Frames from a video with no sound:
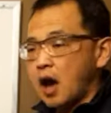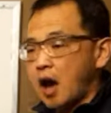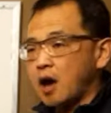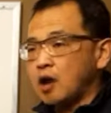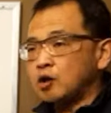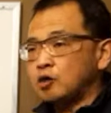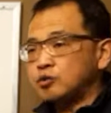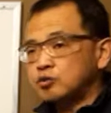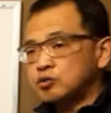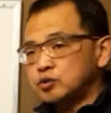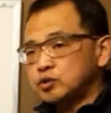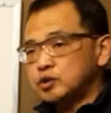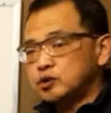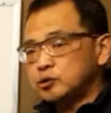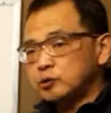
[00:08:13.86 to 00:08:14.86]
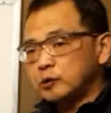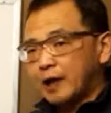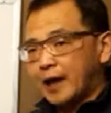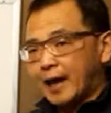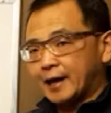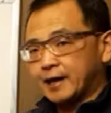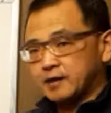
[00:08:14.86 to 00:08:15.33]
how do you
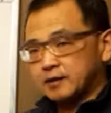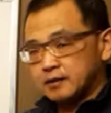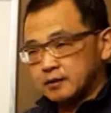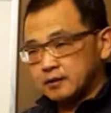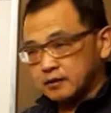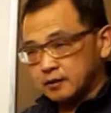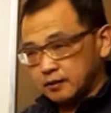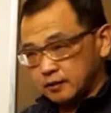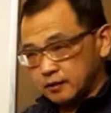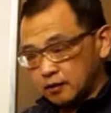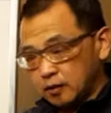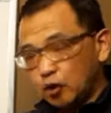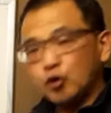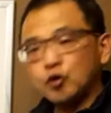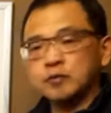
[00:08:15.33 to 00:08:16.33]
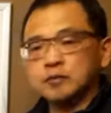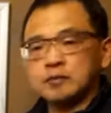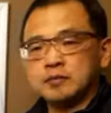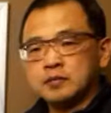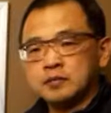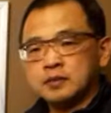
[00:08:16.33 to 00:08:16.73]
like the home?